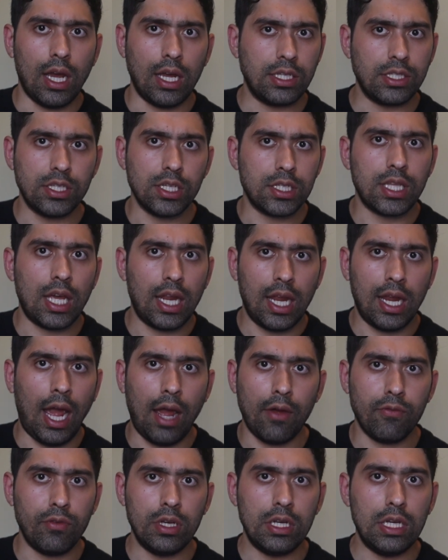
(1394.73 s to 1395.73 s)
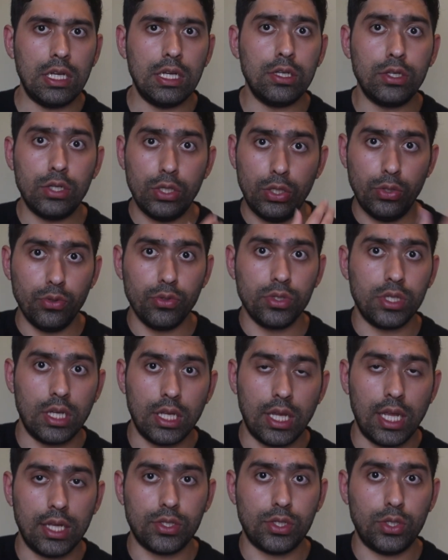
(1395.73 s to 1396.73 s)
It's just that I haven't needed to use it
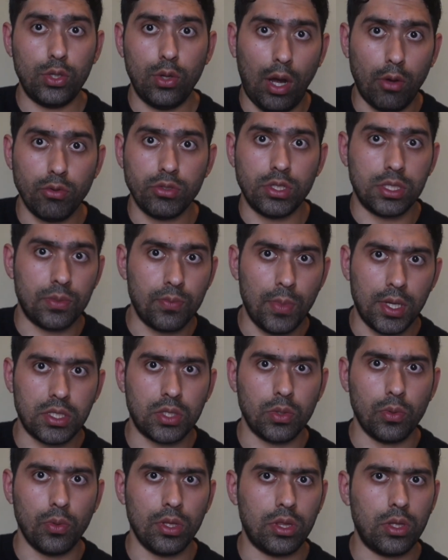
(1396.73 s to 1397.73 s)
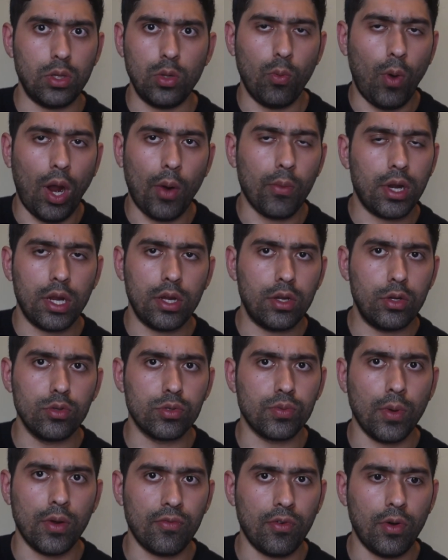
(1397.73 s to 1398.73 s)
against you. I was just messing with you. Why would I
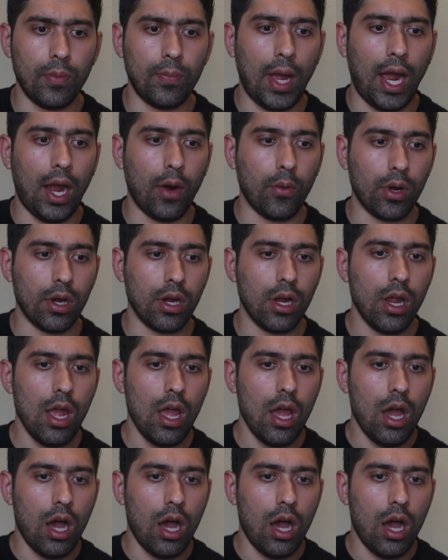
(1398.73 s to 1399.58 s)
use my full power?